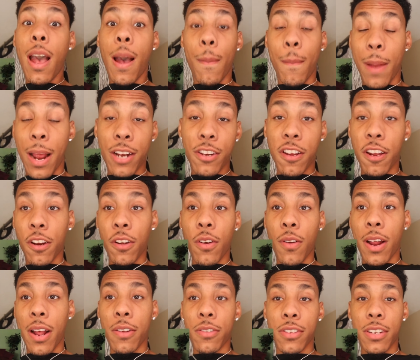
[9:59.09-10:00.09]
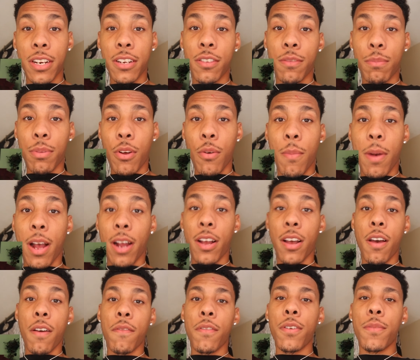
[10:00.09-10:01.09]
I'm not trying to go downstairs and blow my
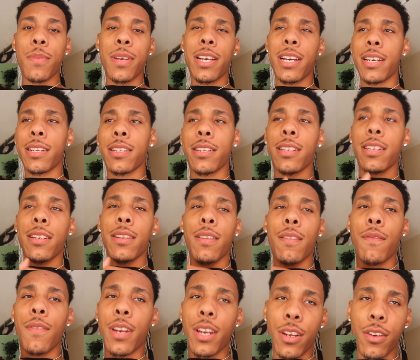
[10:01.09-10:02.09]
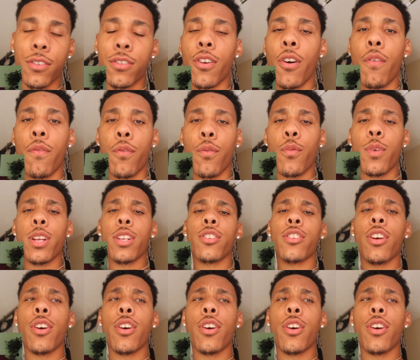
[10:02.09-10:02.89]
cover because then the video's over with.